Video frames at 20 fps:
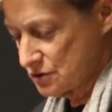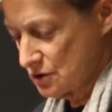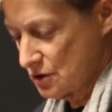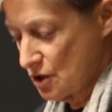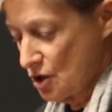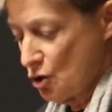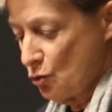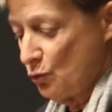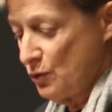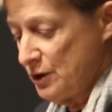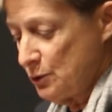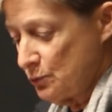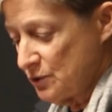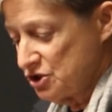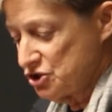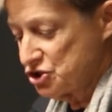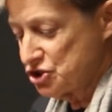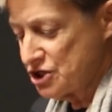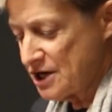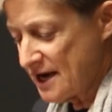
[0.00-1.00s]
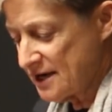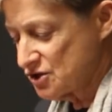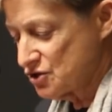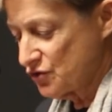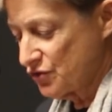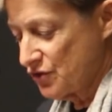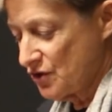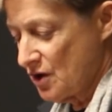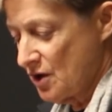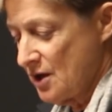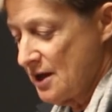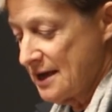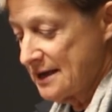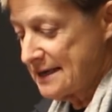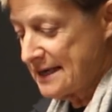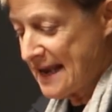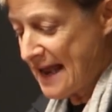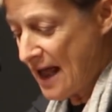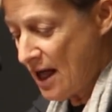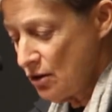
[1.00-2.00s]
We reject the
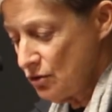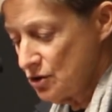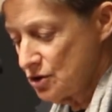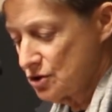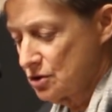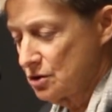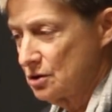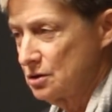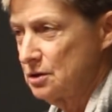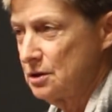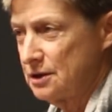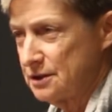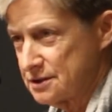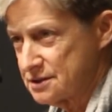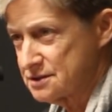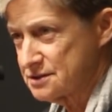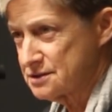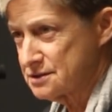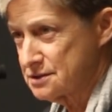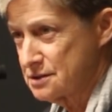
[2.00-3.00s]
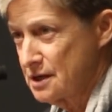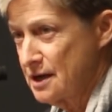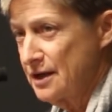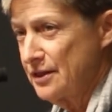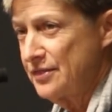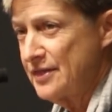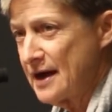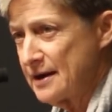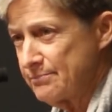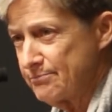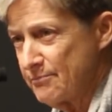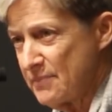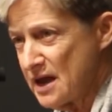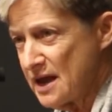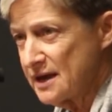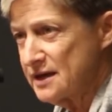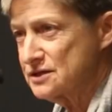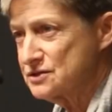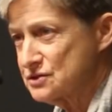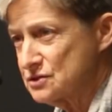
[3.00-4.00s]
calculus that
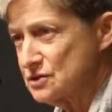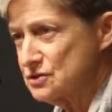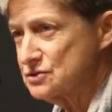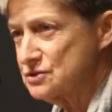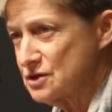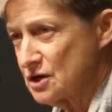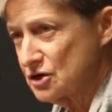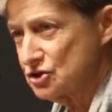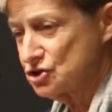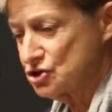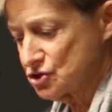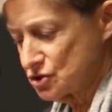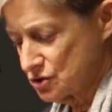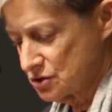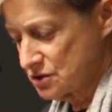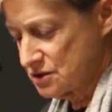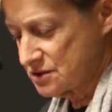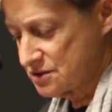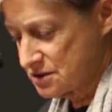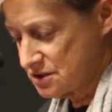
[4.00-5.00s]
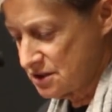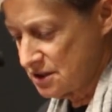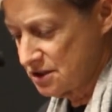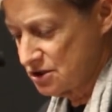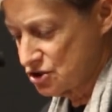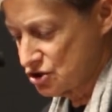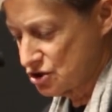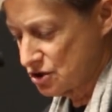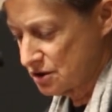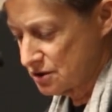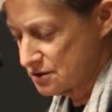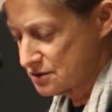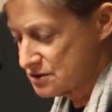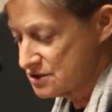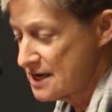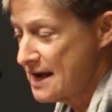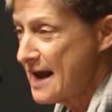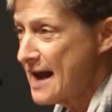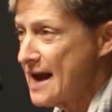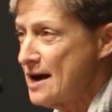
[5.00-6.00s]
makes such distinctions,
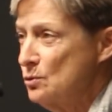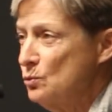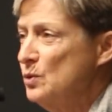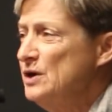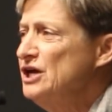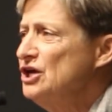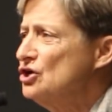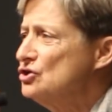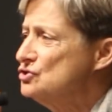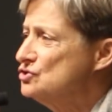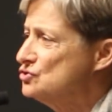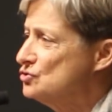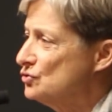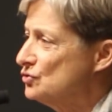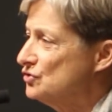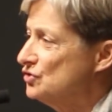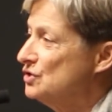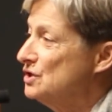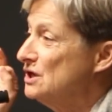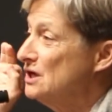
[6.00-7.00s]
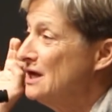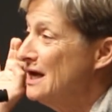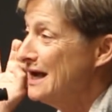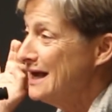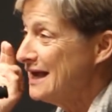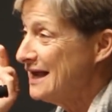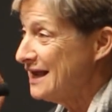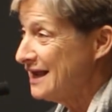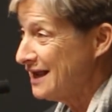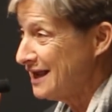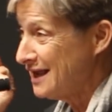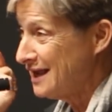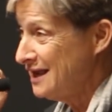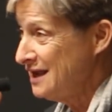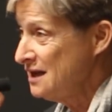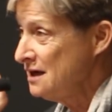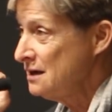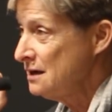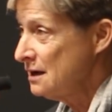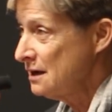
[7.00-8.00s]
and we assert the
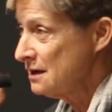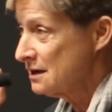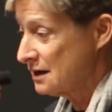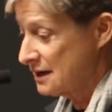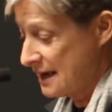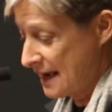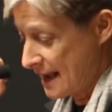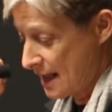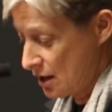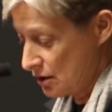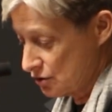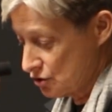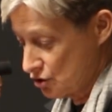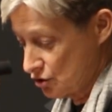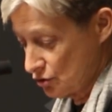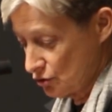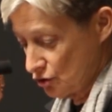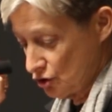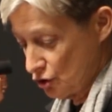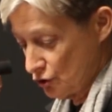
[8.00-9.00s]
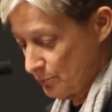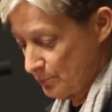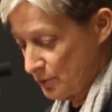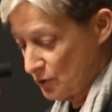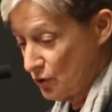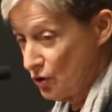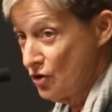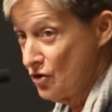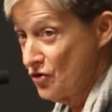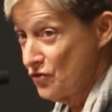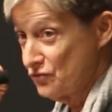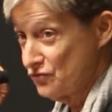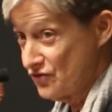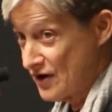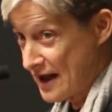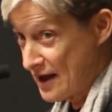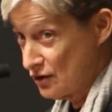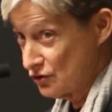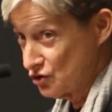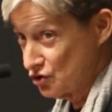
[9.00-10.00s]
incalculable
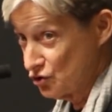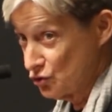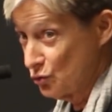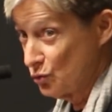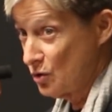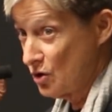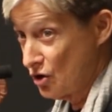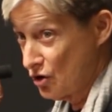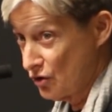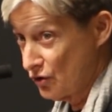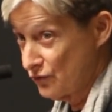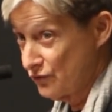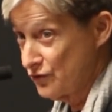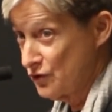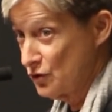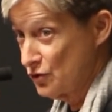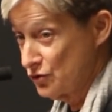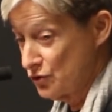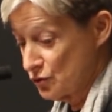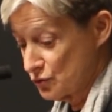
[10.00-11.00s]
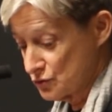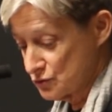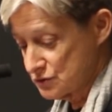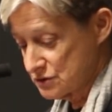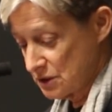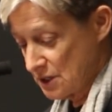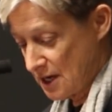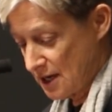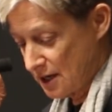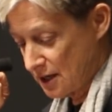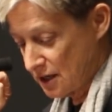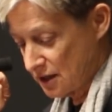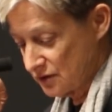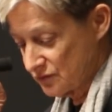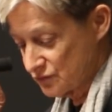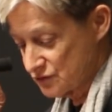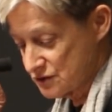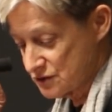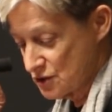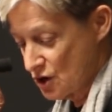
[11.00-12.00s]
value of those
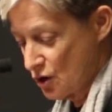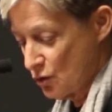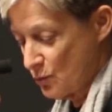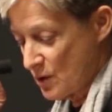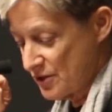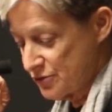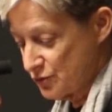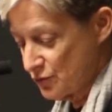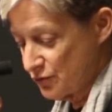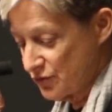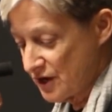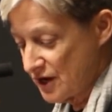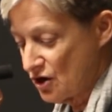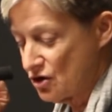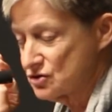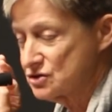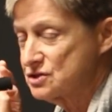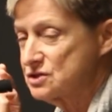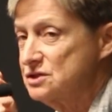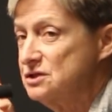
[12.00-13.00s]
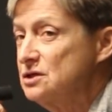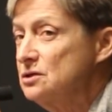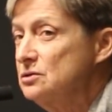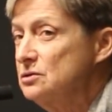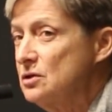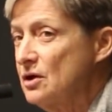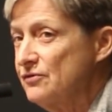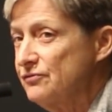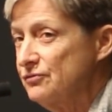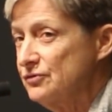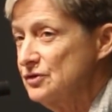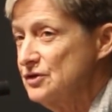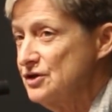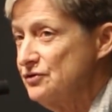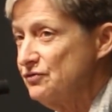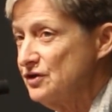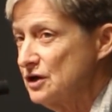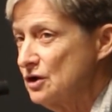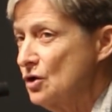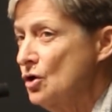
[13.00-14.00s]
lives, whether they are still living